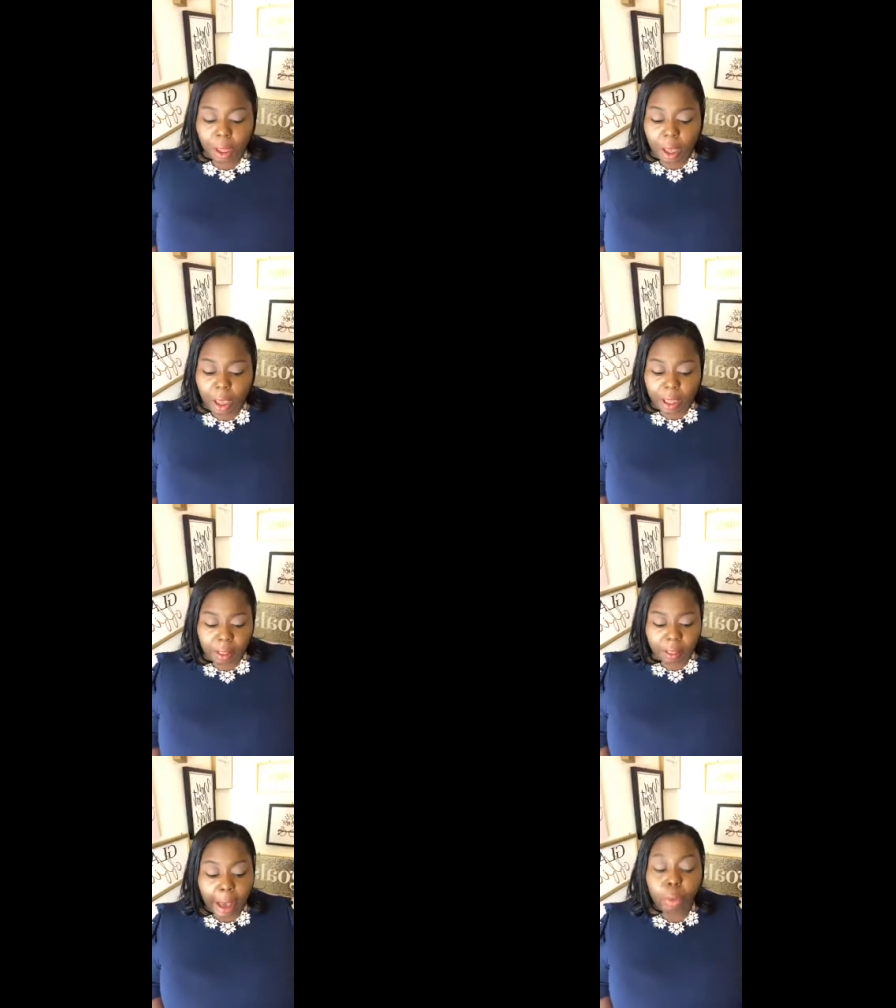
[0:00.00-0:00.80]

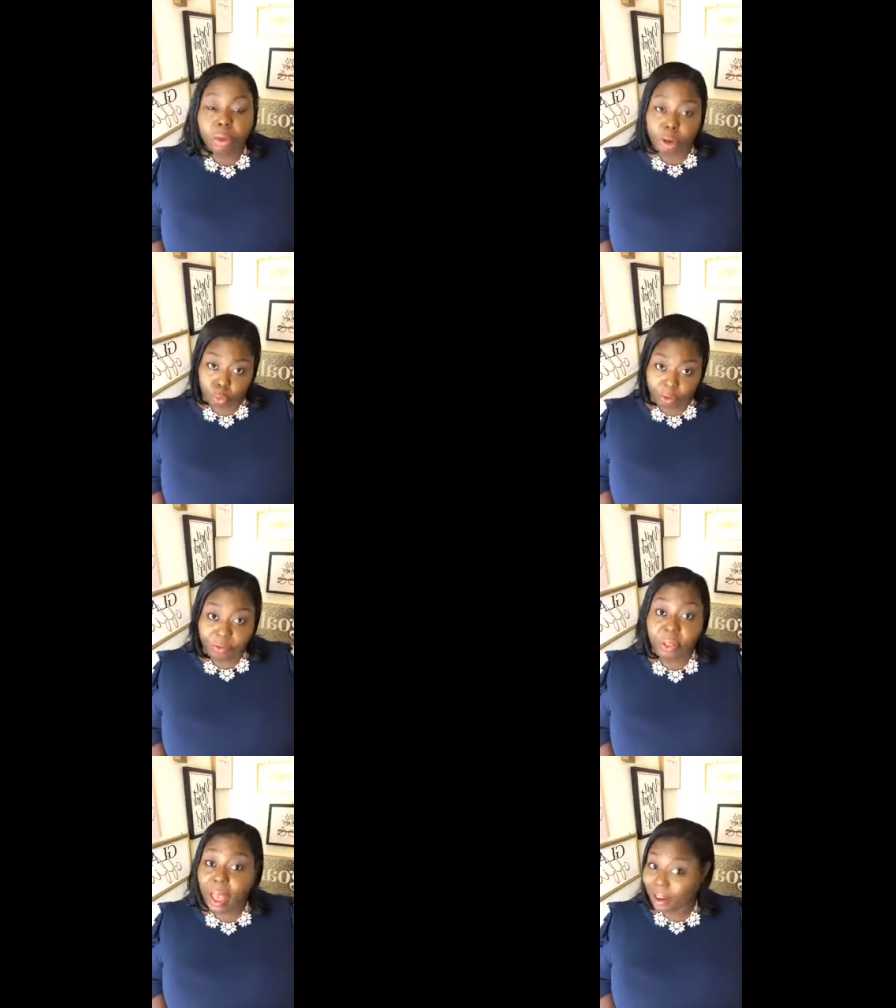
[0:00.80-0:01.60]
and that will then
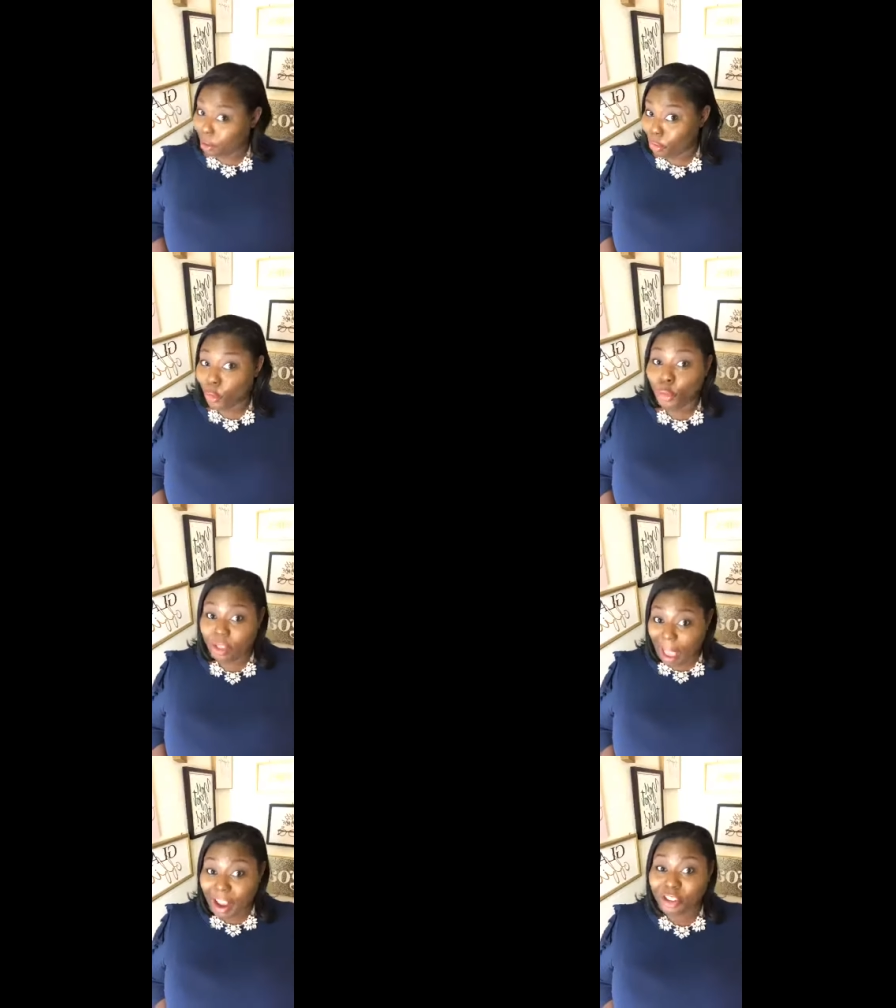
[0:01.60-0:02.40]
reflect on who's
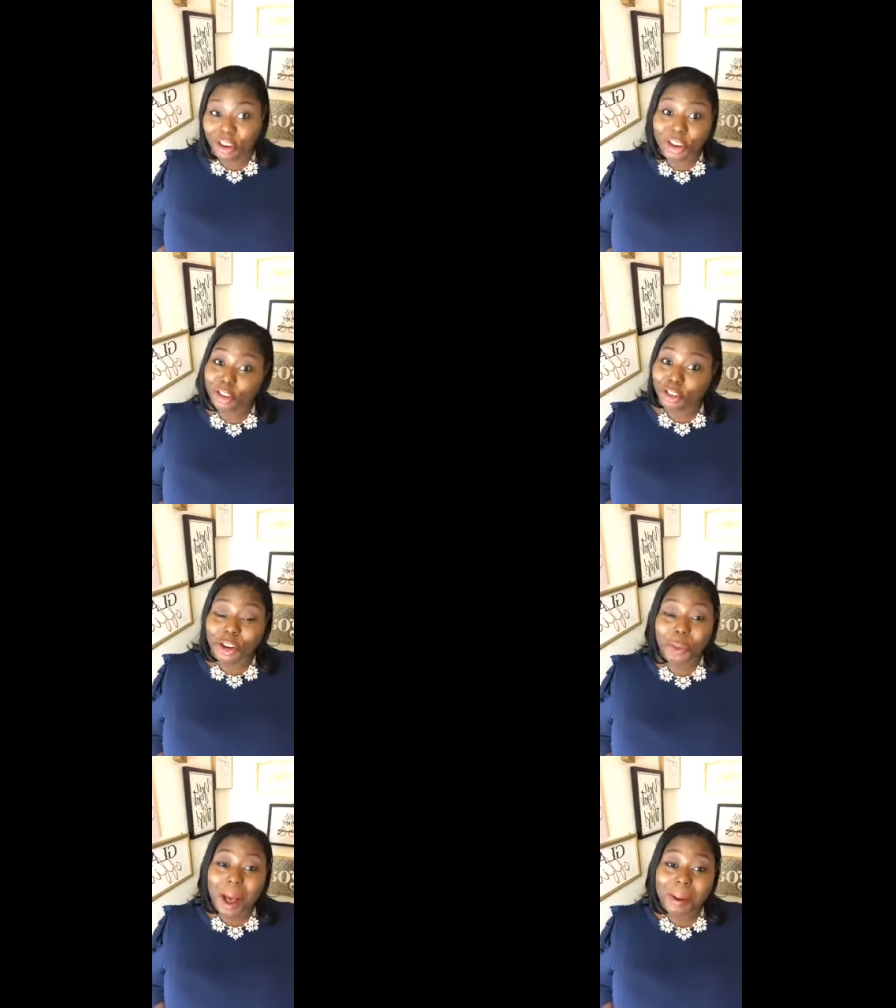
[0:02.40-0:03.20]
actually going to
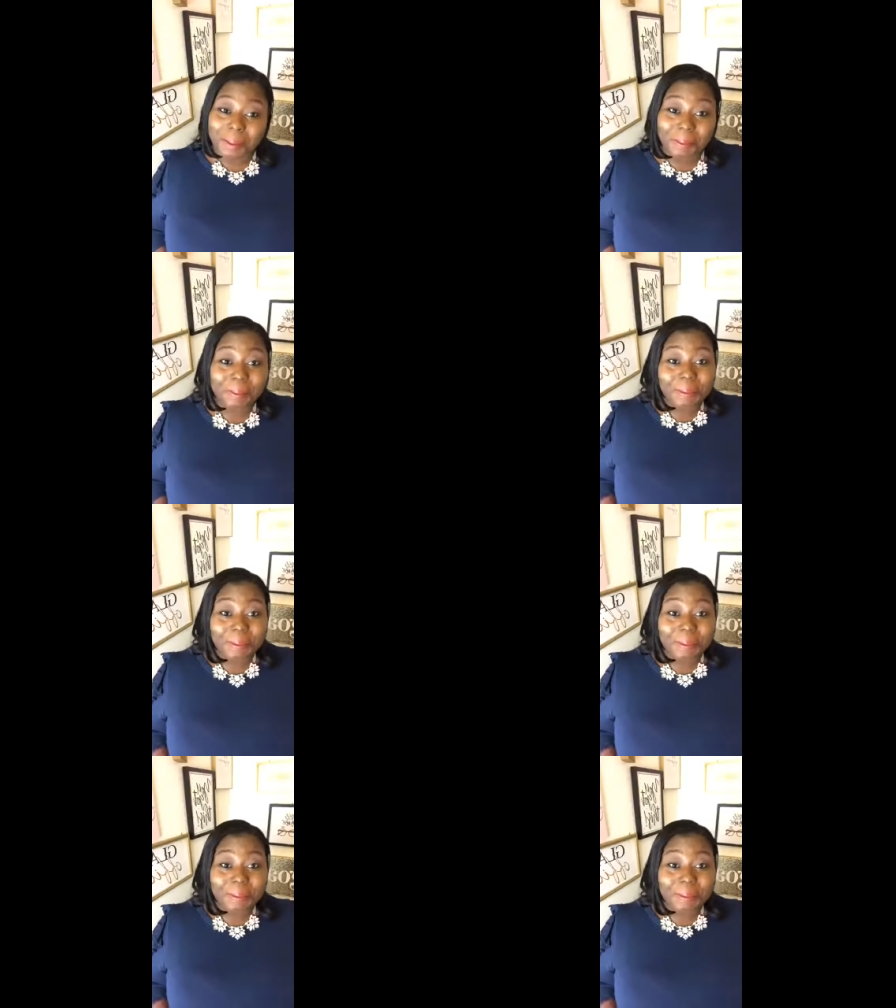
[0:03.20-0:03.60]
show up.